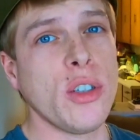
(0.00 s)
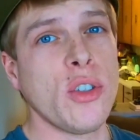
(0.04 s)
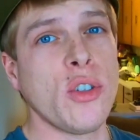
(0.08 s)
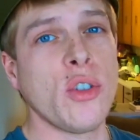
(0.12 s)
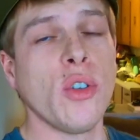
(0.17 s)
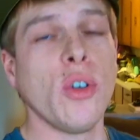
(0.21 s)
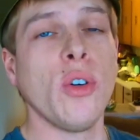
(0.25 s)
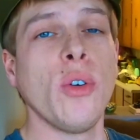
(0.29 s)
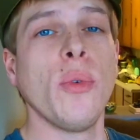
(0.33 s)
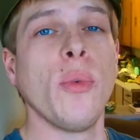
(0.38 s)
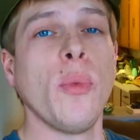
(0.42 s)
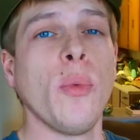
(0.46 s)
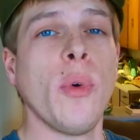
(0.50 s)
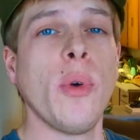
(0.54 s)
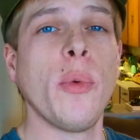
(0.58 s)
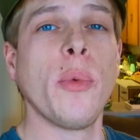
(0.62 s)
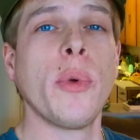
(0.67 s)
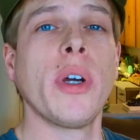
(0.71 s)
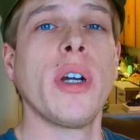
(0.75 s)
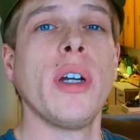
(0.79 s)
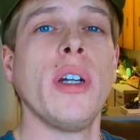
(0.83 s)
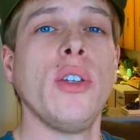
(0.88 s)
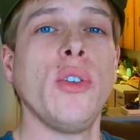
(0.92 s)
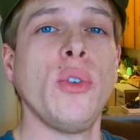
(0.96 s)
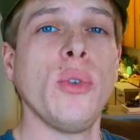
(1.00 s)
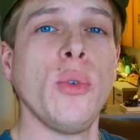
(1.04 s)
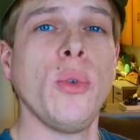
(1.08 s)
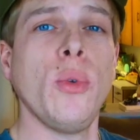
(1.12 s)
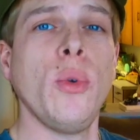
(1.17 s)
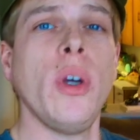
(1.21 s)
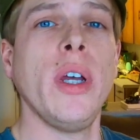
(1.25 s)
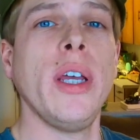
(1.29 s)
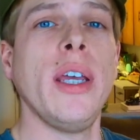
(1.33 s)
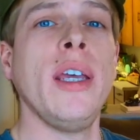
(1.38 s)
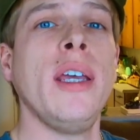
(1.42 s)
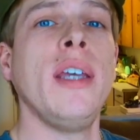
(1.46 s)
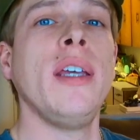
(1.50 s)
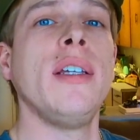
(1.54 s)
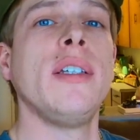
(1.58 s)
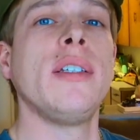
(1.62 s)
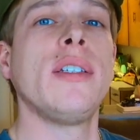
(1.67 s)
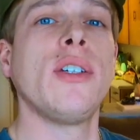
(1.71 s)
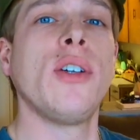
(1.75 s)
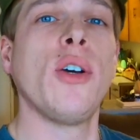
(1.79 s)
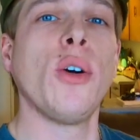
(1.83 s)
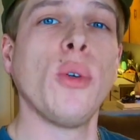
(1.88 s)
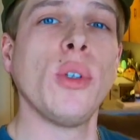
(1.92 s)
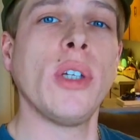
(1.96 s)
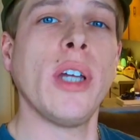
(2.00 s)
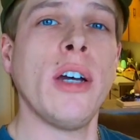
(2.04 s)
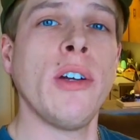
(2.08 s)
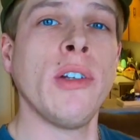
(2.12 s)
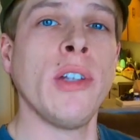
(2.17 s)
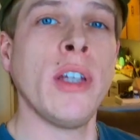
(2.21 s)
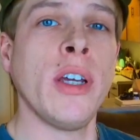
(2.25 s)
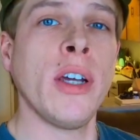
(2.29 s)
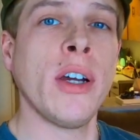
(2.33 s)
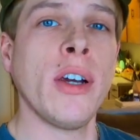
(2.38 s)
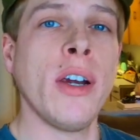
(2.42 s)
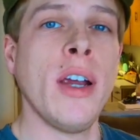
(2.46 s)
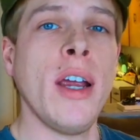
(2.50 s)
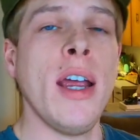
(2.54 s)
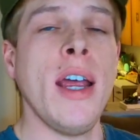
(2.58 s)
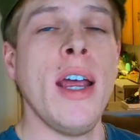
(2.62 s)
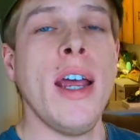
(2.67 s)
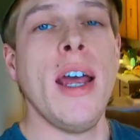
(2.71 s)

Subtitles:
So what we're gonna do is go down there,